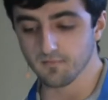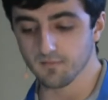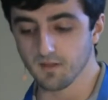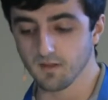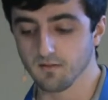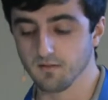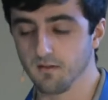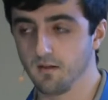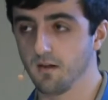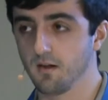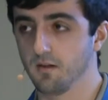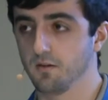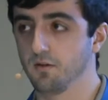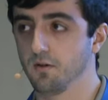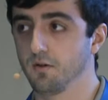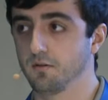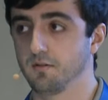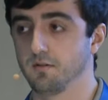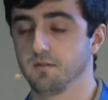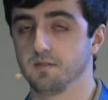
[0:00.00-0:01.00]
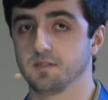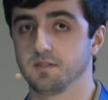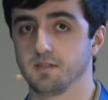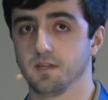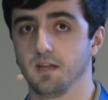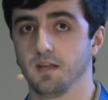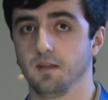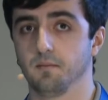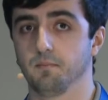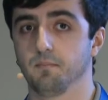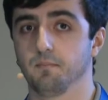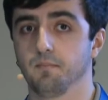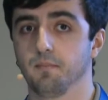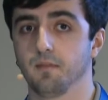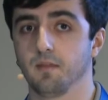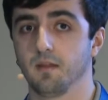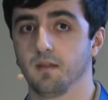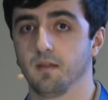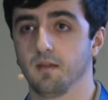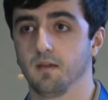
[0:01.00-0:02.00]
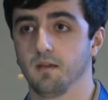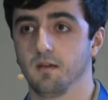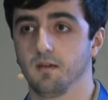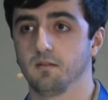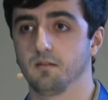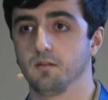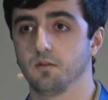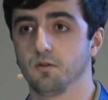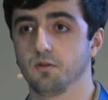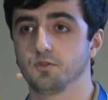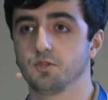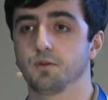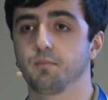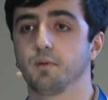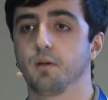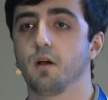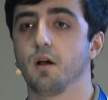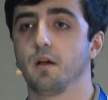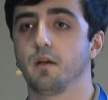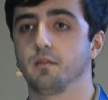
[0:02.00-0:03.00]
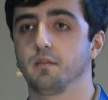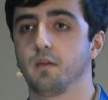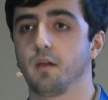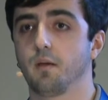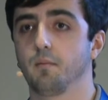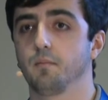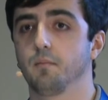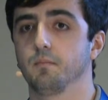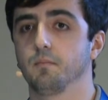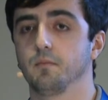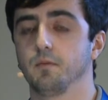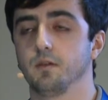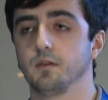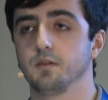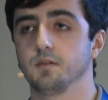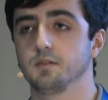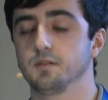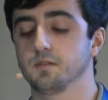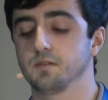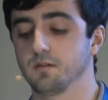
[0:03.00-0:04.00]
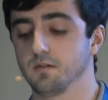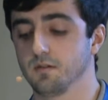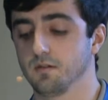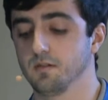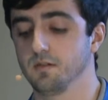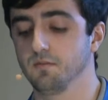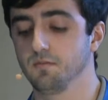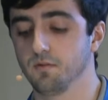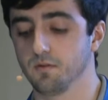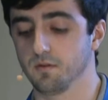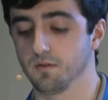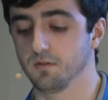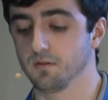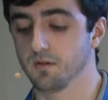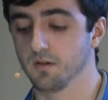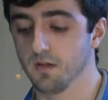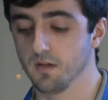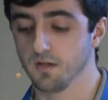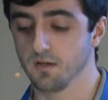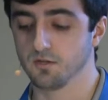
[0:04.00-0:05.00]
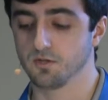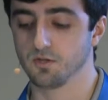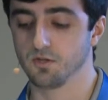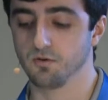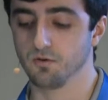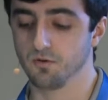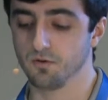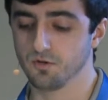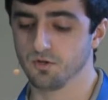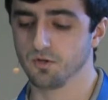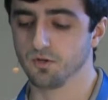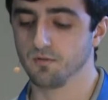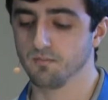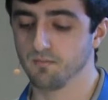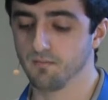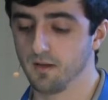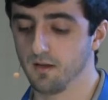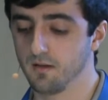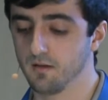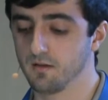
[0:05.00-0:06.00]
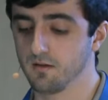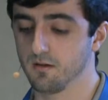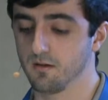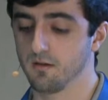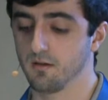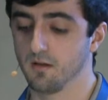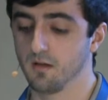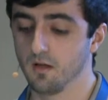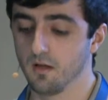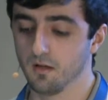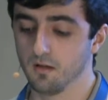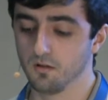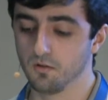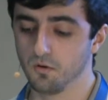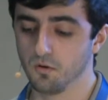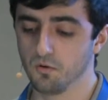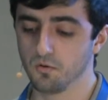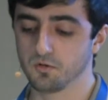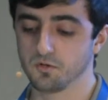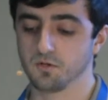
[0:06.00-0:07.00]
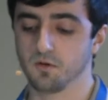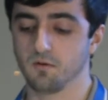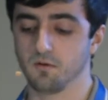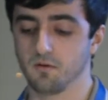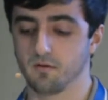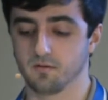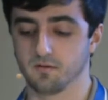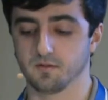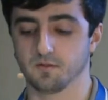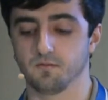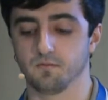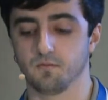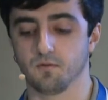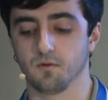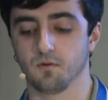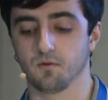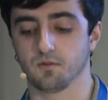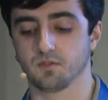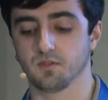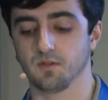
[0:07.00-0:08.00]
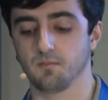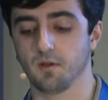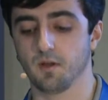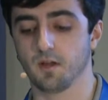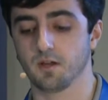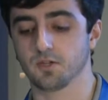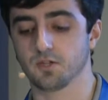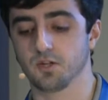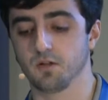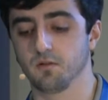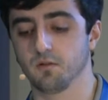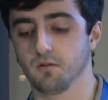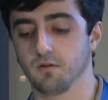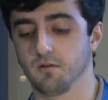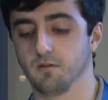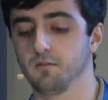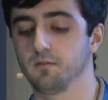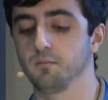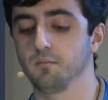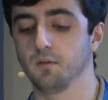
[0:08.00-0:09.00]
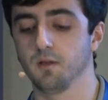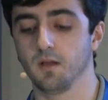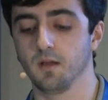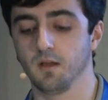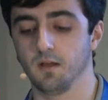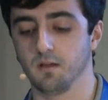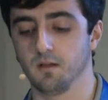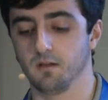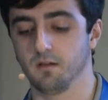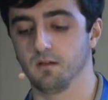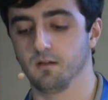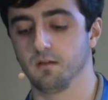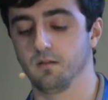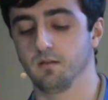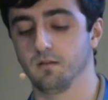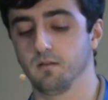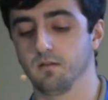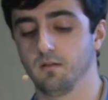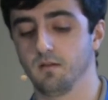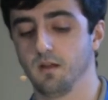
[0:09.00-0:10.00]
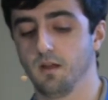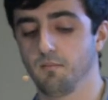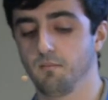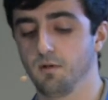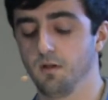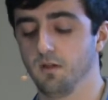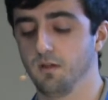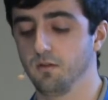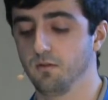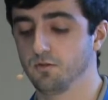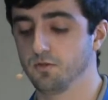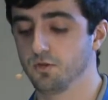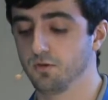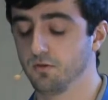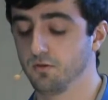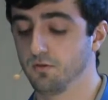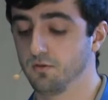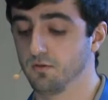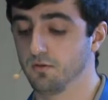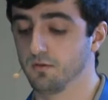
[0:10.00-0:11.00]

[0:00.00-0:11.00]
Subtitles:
they are not the same. The logic behind them is different, so you should make low tolerance for sim-hash algorithm. Namely, you should